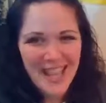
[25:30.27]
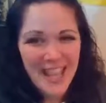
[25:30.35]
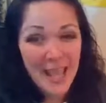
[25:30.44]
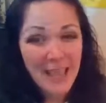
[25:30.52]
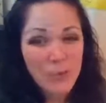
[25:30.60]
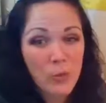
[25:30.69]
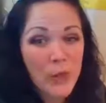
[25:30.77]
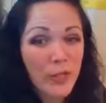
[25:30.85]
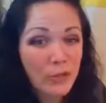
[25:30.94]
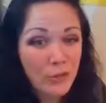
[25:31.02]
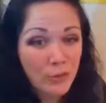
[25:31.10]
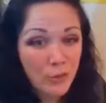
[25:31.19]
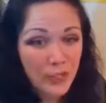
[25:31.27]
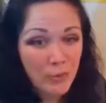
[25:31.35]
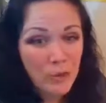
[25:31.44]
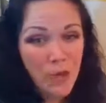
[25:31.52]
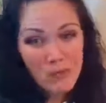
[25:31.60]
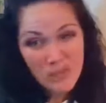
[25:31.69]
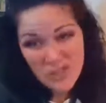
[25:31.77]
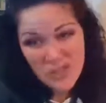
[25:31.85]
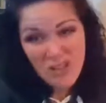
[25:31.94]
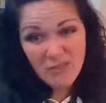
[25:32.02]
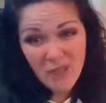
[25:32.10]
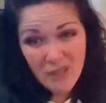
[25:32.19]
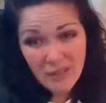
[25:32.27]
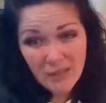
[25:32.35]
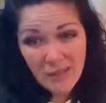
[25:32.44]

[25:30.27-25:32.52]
and we are learning problem solving.